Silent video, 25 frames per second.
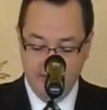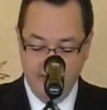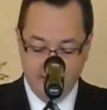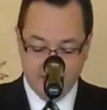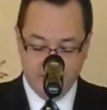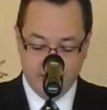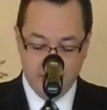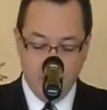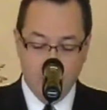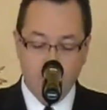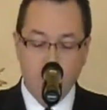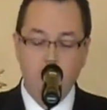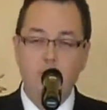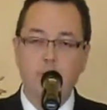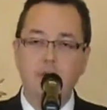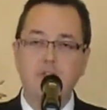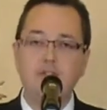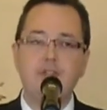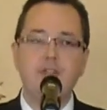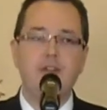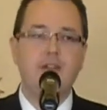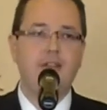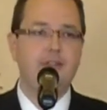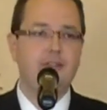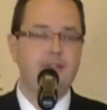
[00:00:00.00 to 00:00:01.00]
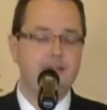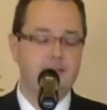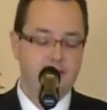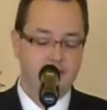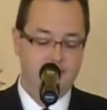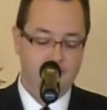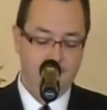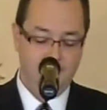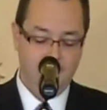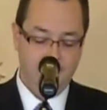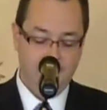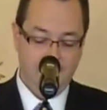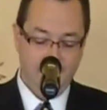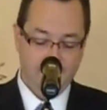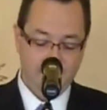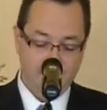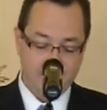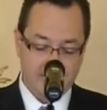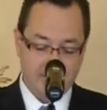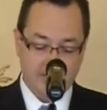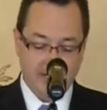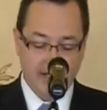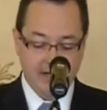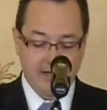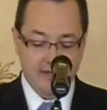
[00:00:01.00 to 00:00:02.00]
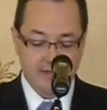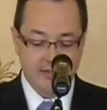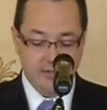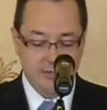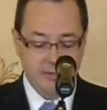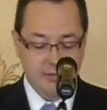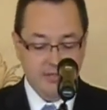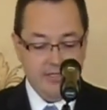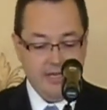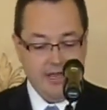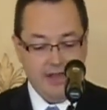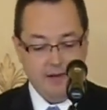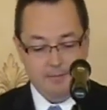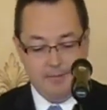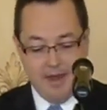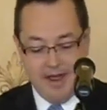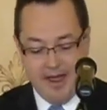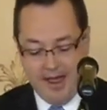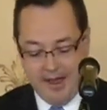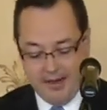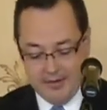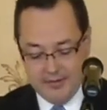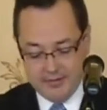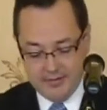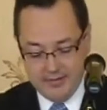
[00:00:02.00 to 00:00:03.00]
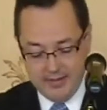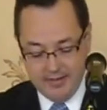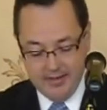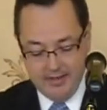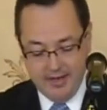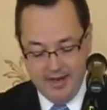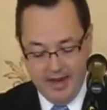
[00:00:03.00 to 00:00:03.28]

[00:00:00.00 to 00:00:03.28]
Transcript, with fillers: as no coincidence and decided to attend Mass